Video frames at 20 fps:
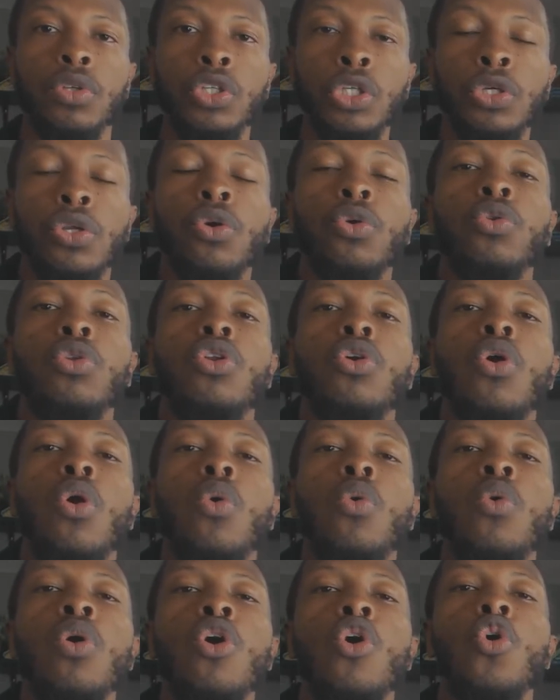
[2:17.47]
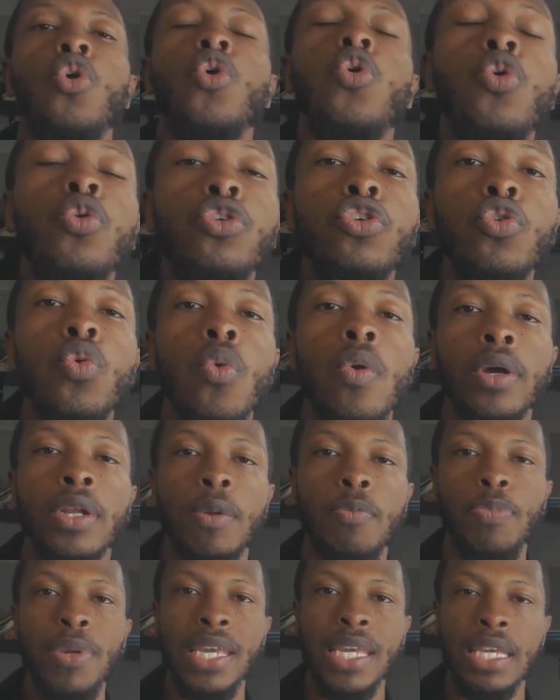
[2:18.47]
You don't know who you want
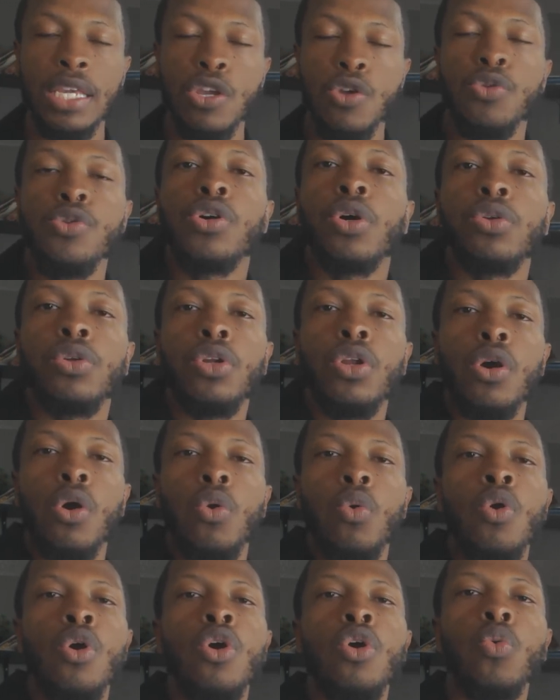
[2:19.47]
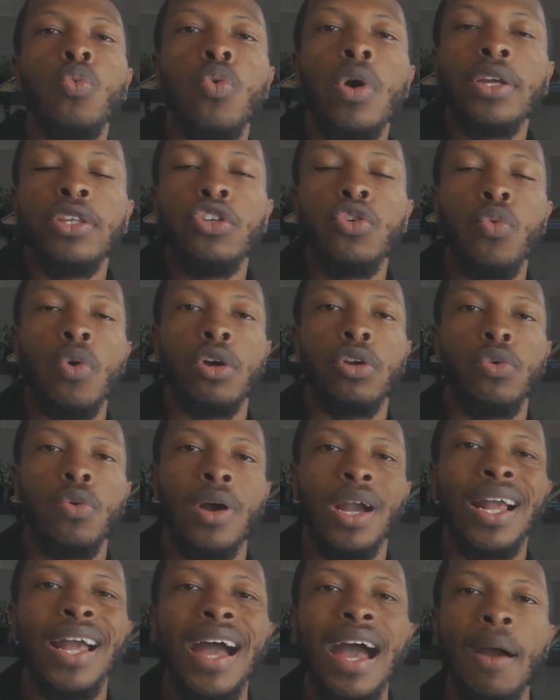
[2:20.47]
to be. You don't know what you want
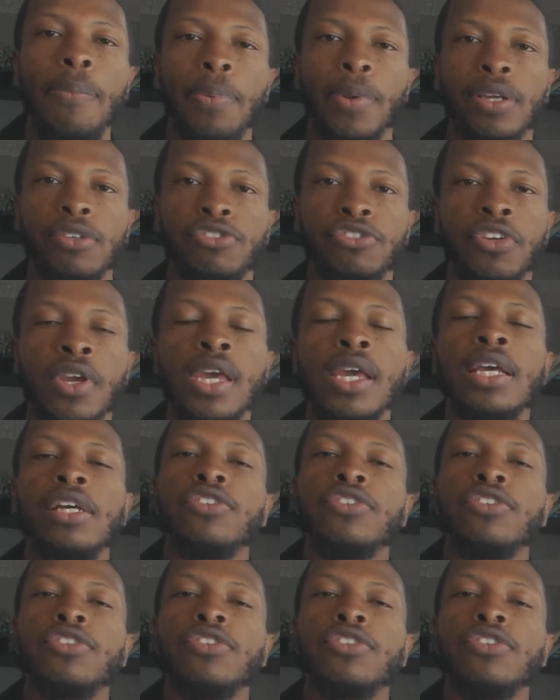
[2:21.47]
to accomplish.